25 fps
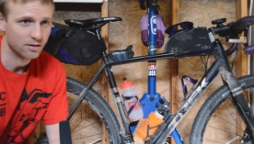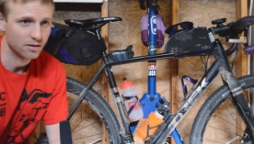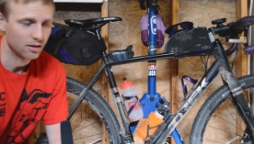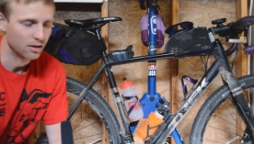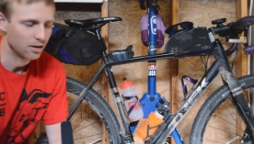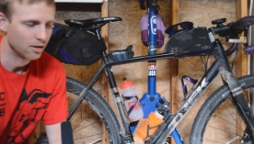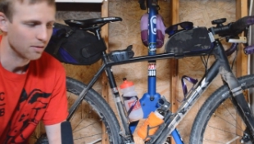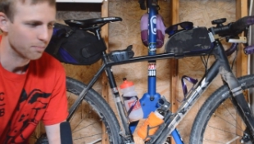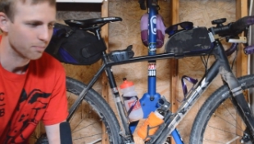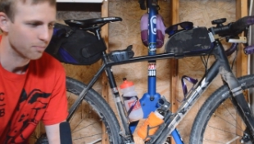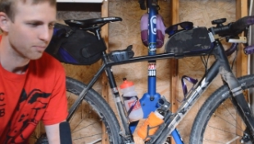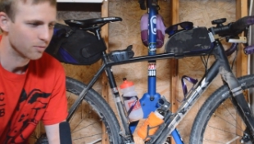
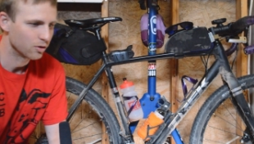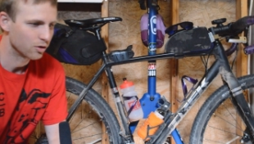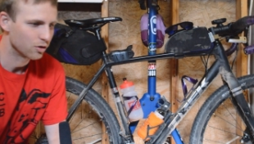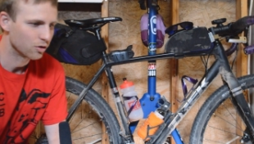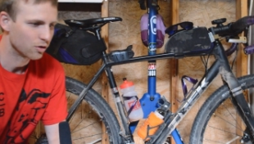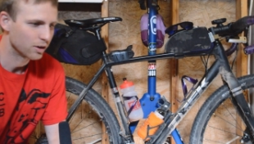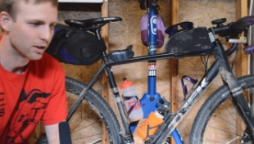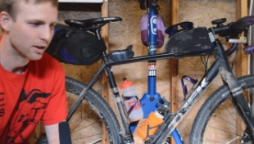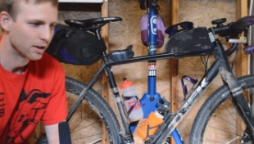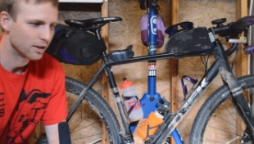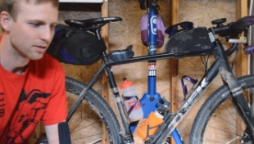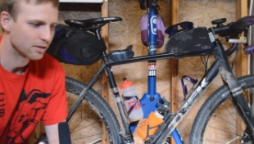Um, you
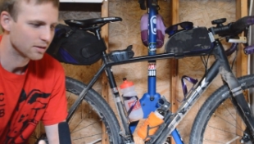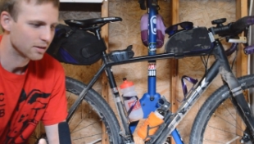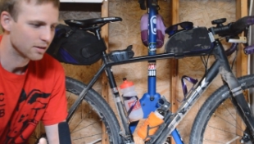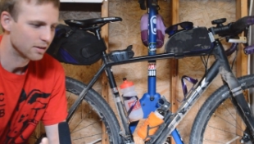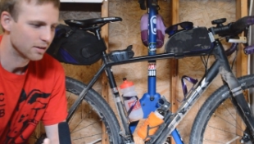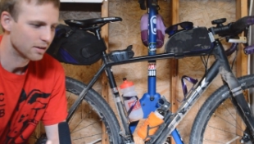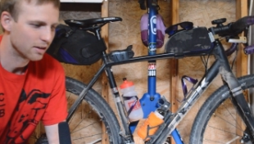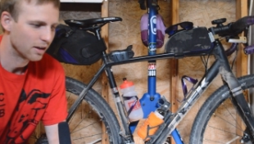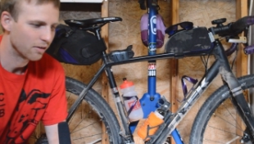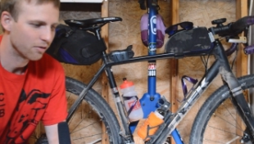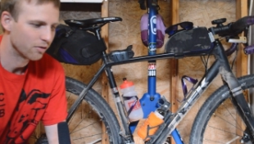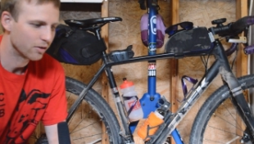guys
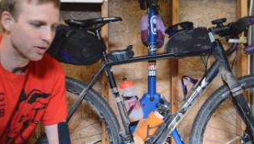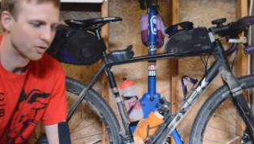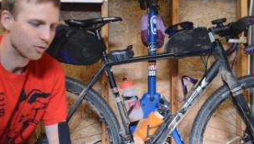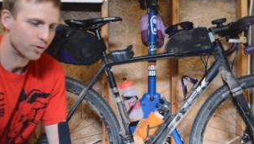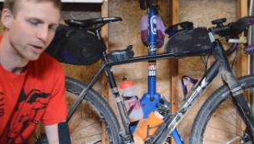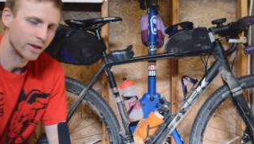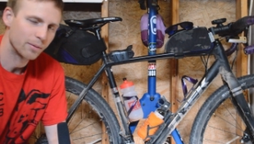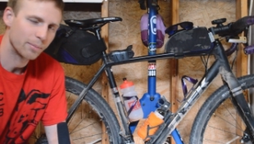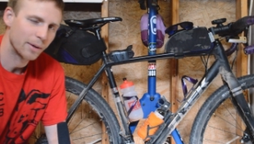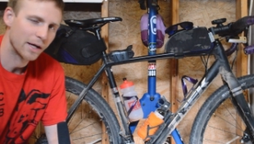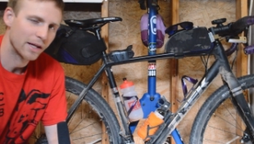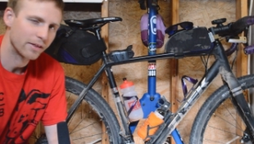can definitely
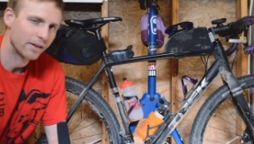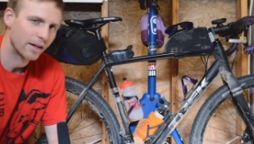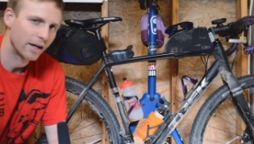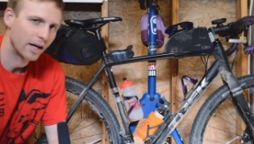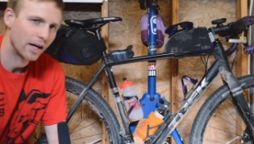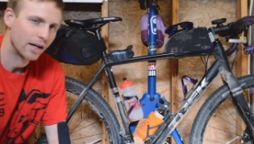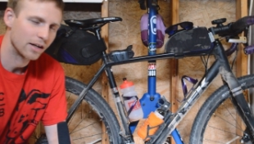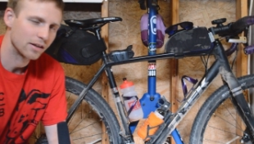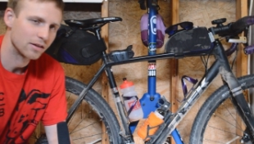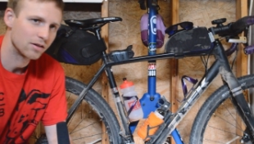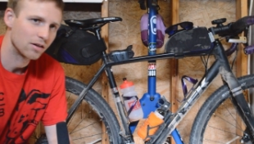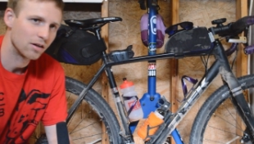read about
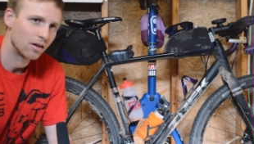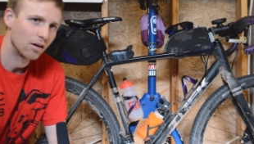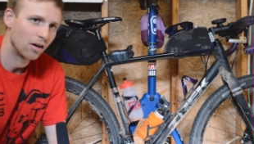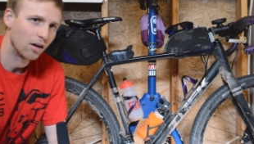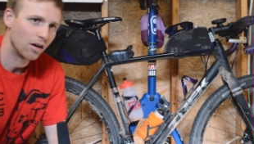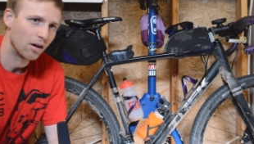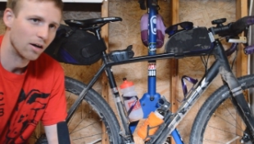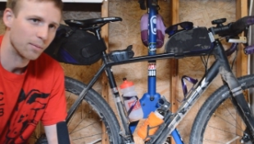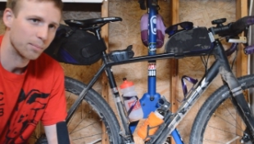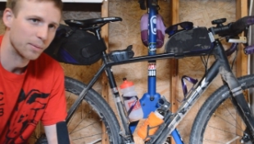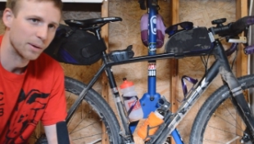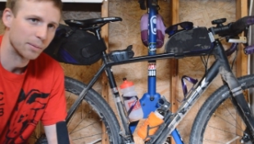that
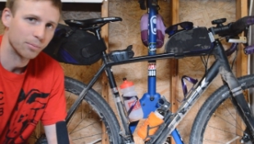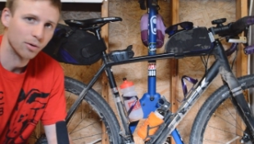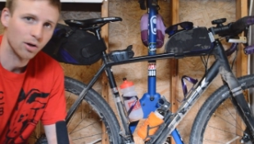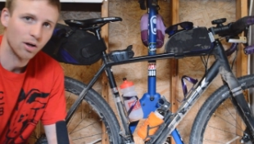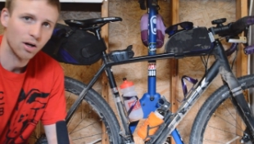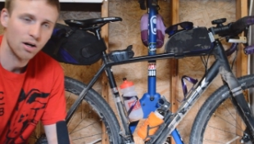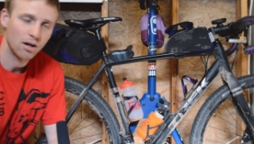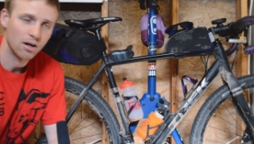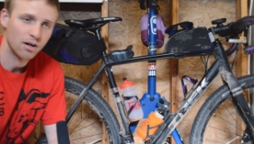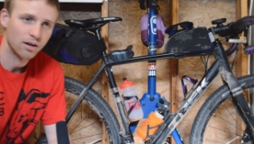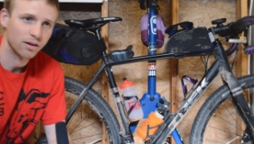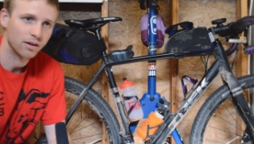on my
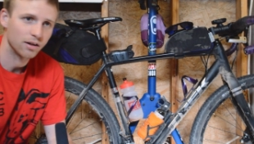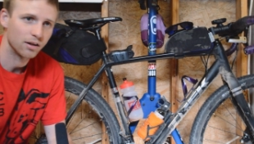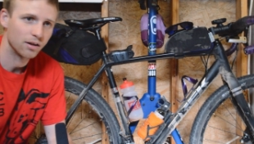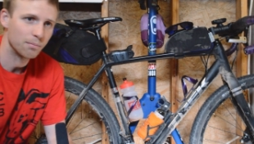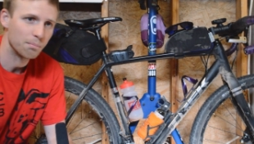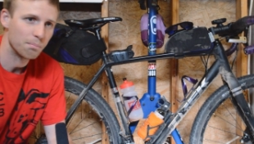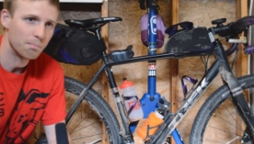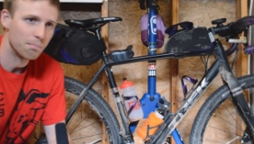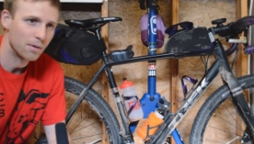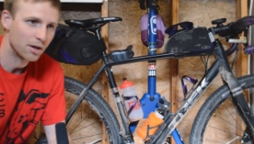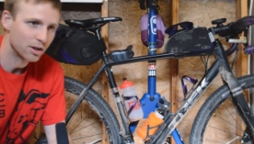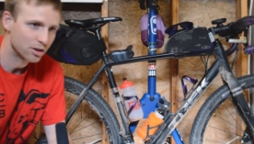blog
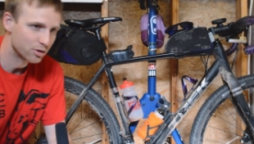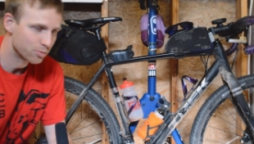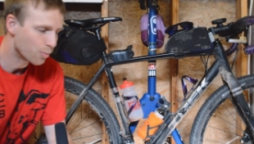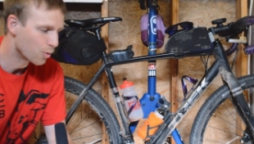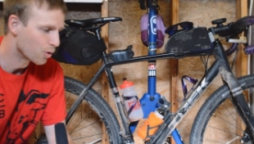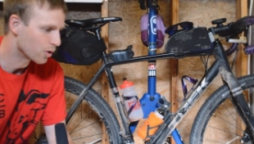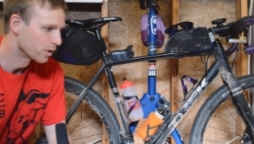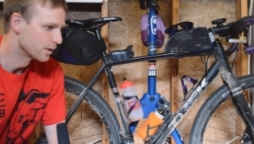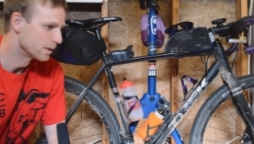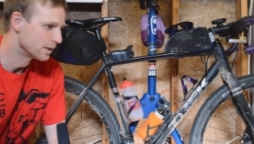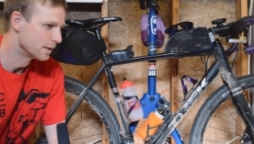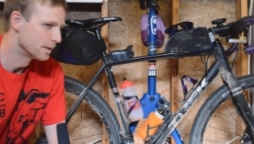in much
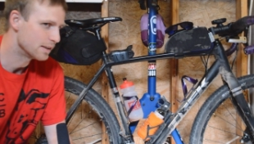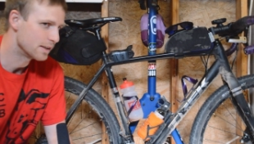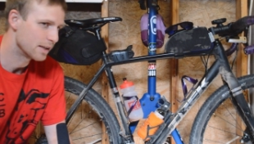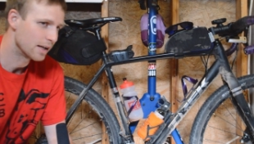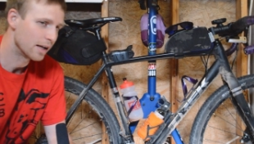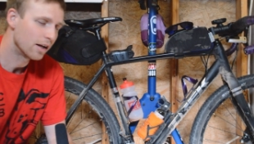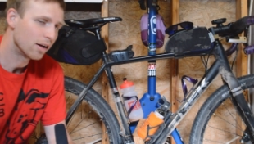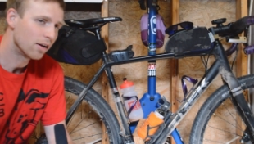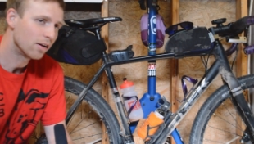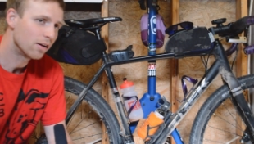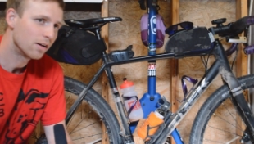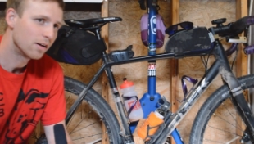more
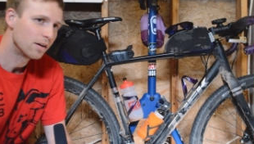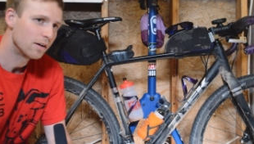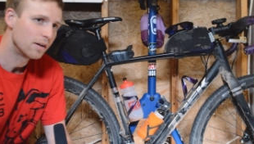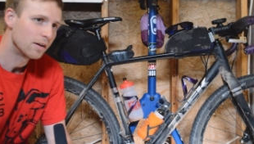detail